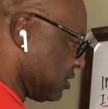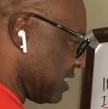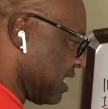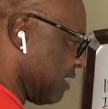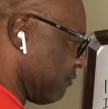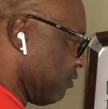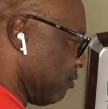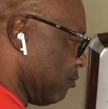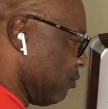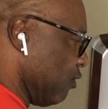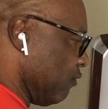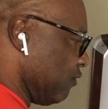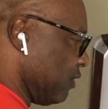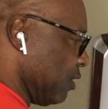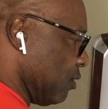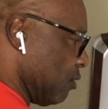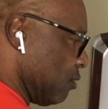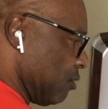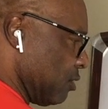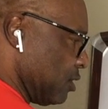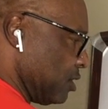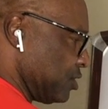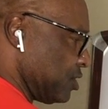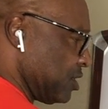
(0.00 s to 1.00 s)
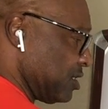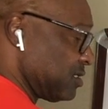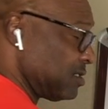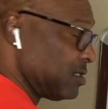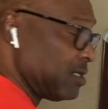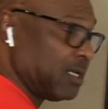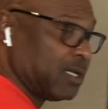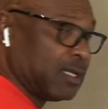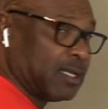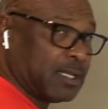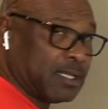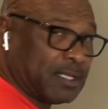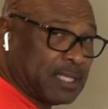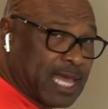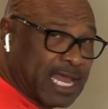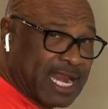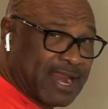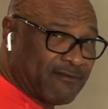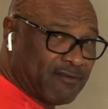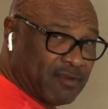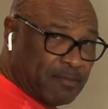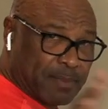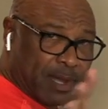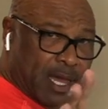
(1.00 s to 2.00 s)
and I removed the oranges, not
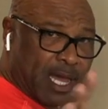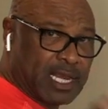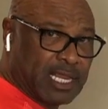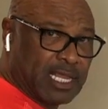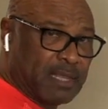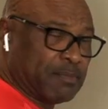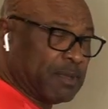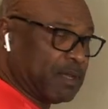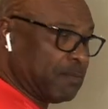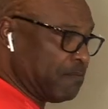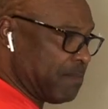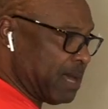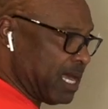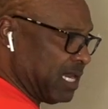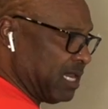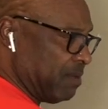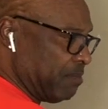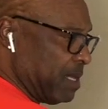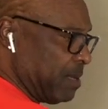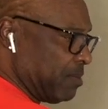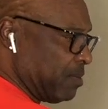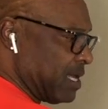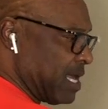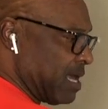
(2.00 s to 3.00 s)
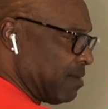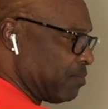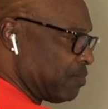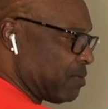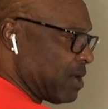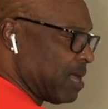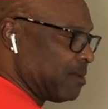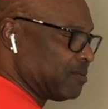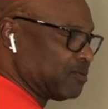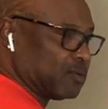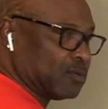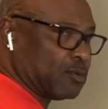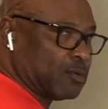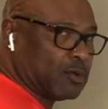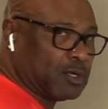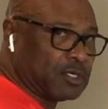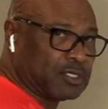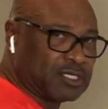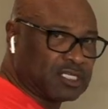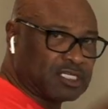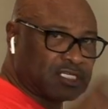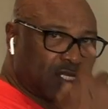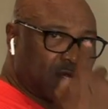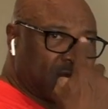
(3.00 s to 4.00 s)
everybody, but many people had problems with oranges.